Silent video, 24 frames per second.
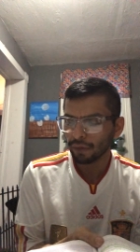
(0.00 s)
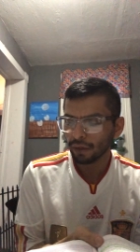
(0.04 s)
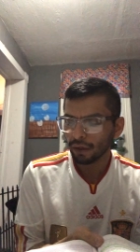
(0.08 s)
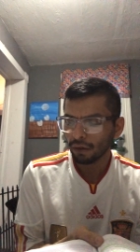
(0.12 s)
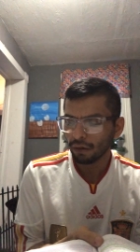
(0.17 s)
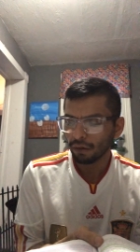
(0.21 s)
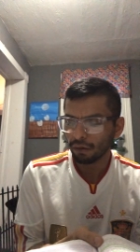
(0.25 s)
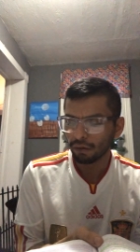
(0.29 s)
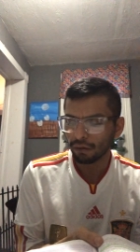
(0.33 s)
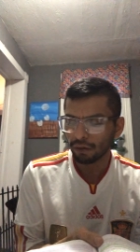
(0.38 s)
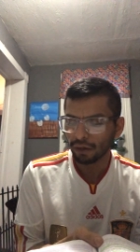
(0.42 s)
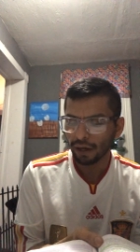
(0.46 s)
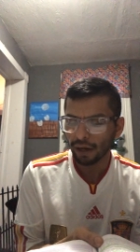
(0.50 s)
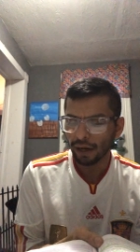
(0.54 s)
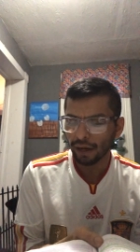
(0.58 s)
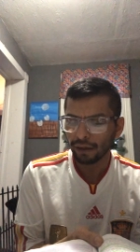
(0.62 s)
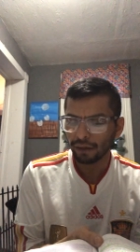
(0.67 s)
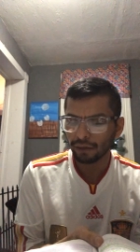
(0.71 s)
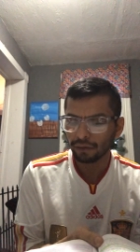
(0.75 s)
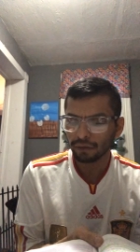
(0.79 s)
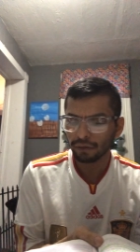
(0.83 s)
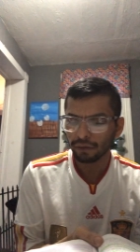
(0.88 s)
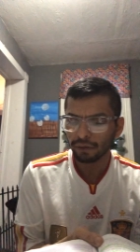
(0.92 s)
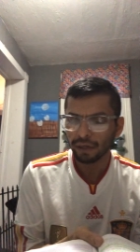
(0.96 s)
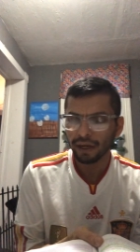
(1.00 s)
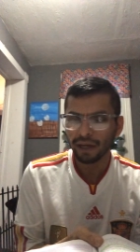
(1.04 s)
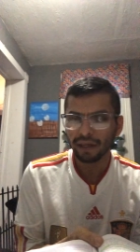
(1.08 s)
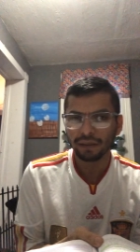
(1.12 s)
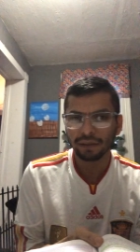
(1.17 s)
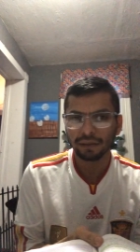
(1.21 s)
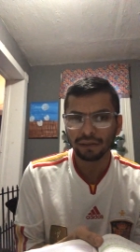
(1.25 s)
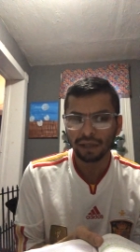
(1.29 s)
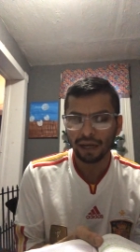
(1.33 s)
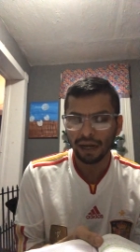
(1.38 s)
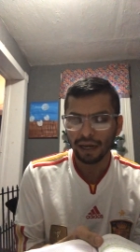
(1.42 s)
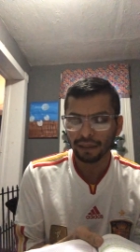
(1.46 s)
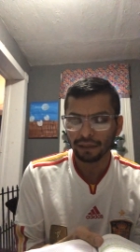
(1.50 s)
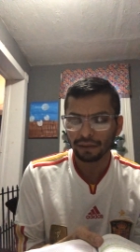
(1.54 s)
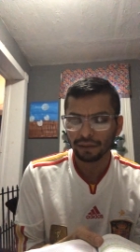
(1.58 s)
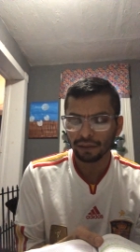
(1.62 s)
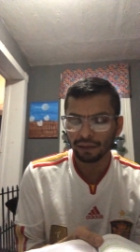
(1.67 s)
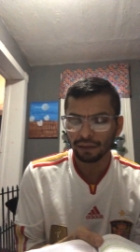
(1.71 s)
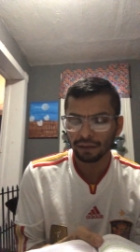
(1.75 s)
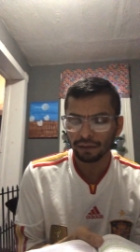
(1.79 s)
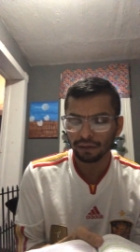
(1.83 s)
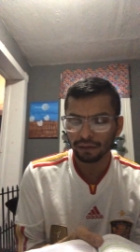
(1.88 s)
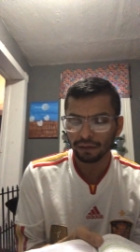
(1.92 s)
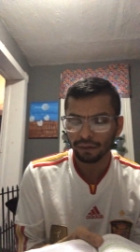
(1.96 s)
or unauthorized
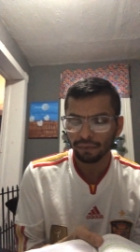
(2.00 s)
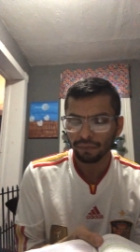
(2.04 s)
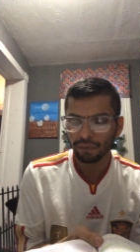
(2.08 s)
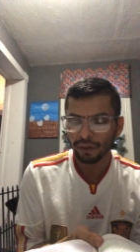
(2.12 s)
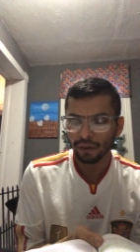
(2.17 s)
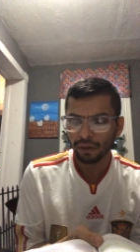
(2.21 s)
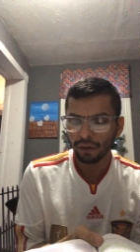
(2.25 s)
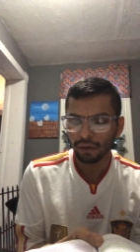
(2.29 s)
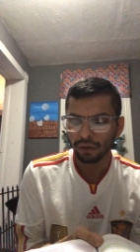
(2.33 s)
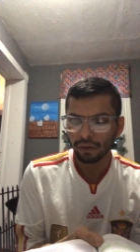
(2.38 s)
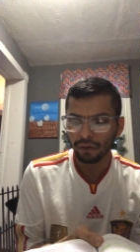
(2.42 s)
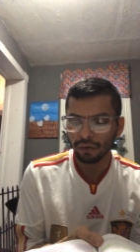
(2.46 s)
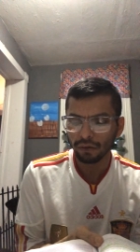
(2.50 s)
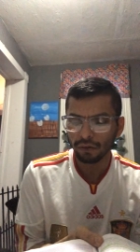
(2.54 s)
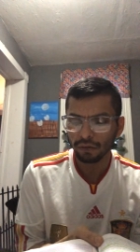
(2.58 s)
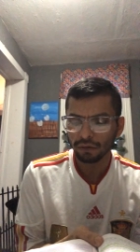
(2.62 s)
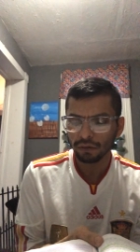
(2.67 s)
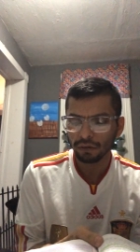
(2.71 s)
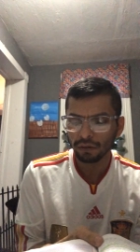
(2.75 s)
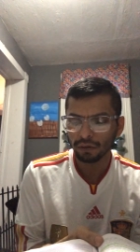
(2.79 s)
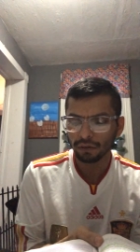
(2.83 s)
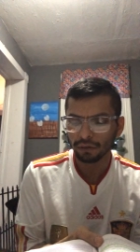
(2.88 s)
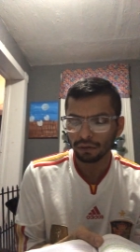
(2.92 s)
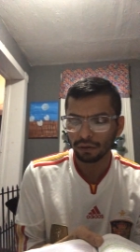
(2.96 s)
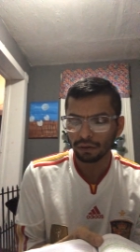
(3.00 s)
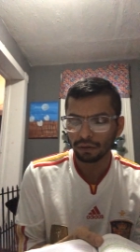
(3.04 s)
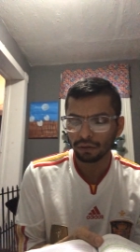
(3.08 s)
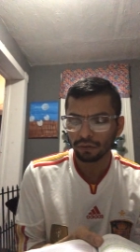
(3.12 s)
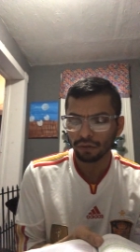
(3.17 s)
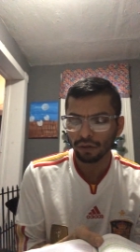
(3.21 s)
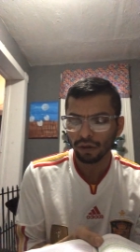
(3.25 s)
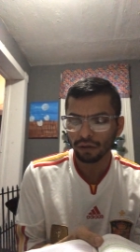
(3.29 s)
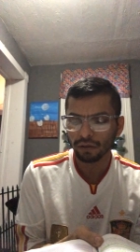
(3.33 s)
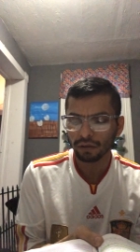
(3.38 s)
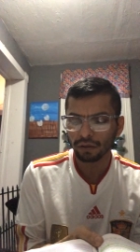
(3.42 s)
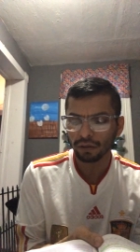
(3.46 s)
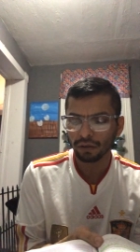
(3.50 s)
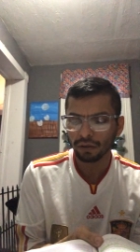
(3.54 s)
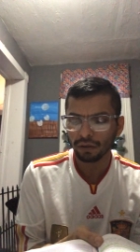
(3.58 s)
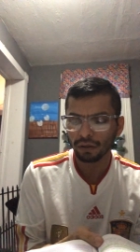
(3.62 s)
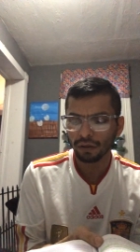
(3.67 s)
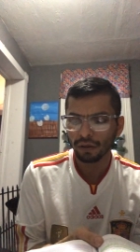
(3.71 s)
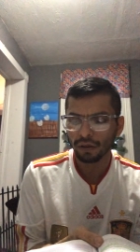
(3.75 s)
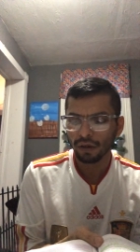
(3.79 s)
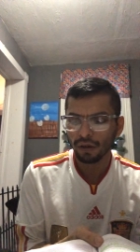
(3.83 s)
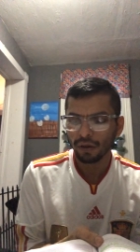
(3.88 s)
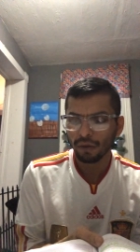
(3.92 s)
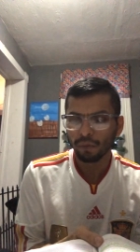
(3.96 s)
access, use, destruction,
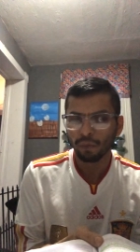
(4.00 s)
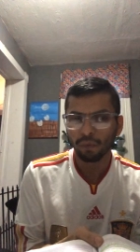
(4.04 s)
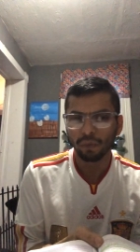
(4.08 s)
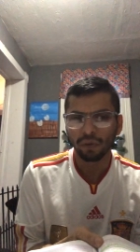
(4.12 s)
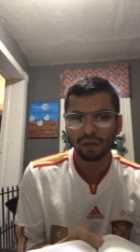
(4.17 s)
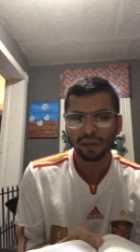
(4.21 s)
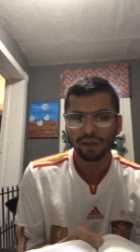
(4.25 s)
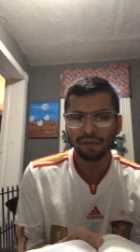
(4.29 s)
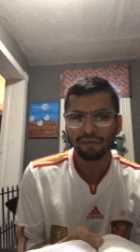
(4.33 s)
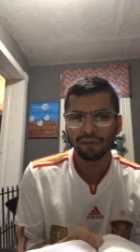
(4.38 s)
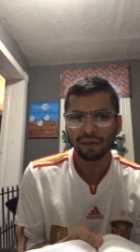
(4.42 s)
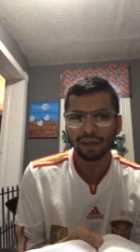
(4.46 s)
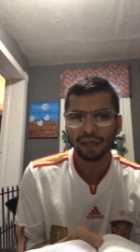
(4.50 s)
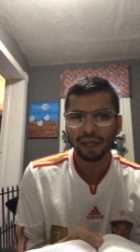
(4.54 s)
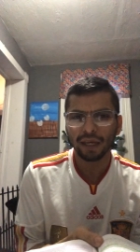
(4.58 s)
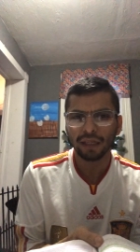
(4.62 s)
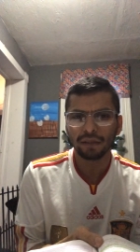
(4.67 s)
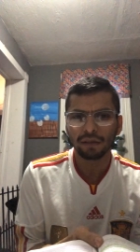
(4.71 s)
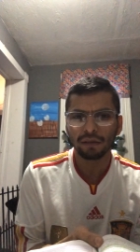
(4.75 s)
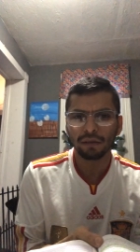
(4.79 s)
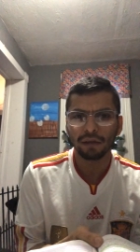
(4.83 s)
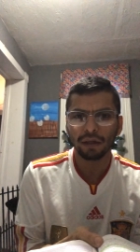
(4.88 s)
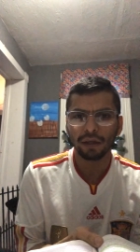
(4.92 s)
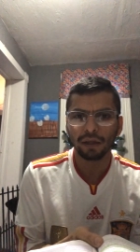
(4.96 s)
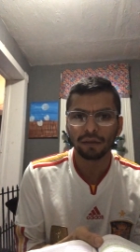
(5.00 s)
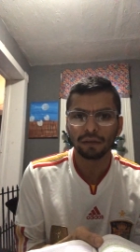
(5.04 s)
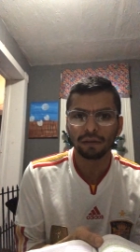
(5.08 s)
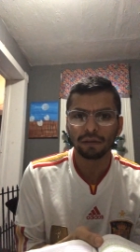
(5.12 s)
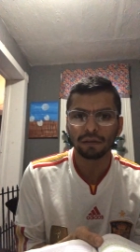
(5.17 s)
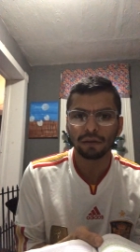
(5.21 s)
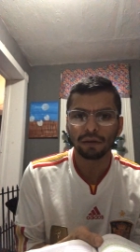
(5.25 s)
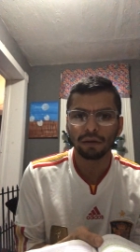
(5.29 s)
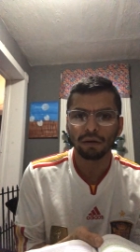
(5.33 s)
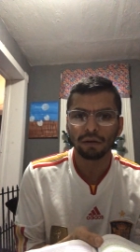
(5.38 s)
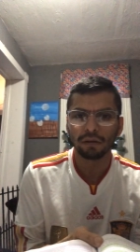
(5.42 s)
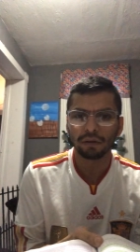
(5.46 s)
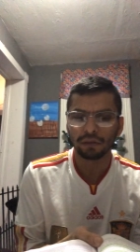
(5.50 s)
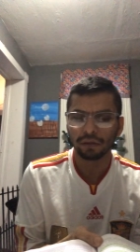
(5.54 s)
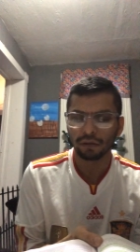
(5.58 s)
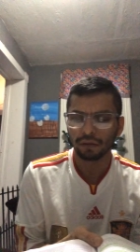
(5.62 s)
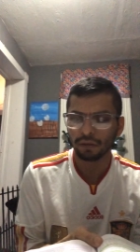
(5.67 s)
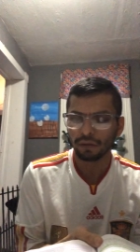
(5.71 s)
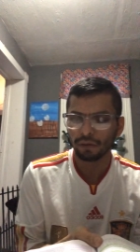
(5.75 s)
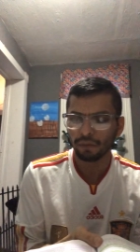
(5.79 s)
modification, and disclosure.